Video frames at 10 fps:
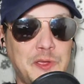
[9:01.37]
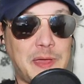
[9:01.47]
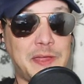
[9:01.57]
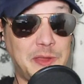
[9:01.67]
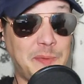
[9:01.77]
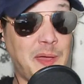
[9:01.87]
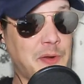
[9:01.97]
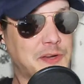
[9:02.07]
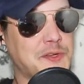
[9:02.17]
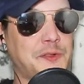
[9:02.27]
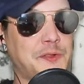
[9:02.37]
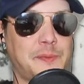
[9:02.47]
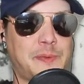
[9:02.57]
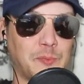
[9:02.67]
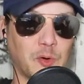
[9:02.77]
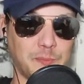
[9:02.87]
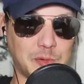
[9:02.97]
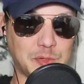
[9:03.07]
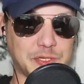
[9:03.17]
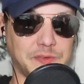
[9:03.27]
man. You might want to show a little bit more
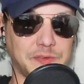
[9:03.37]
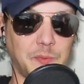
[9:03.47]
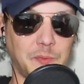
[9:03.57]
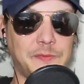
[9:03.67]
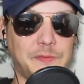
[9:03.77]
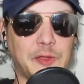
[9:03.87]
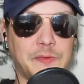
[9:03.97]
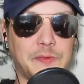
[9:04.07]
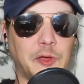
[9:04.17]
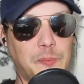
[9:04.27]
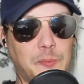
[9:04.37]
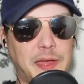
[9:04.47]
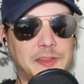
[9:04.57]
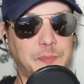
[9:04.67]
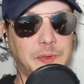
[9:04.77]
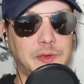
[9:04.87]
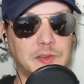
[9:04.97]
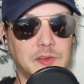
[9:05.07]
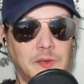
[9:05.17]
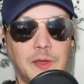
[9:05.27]
emotion whenever you're giving a goodbye
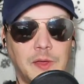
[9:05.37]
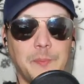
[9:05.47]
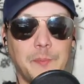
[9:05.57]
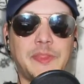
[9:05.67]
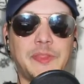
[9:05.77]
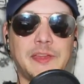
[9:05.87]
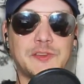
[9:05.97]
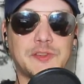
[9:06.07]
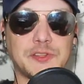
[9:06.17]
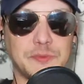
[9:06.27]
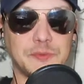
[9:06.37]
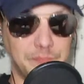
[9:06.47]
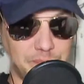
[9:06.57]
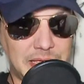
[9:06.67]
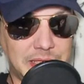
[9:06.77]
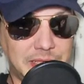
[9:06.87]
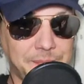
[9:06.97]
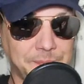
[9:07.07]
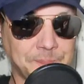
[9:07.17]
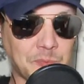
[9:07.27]
speech, but that's just me.
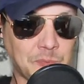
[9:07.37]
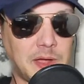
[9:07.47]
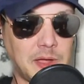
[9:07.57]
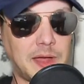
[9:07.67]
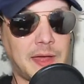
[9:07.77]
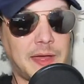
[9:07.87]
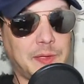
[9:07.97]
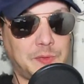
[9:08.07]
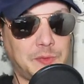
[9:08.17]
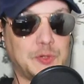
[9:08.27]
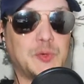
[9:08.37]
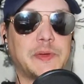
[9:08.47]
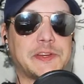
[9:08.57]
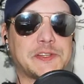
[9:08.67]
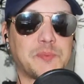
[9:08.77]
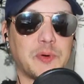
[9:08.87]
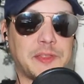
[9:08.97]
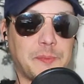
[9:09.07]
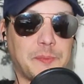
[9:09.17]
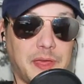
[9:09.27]
I do wish
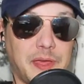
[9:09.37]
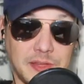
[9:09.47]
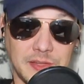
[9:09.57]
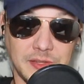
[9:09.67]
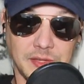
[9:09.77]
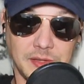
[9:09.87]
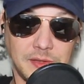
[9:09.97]
Brett the best.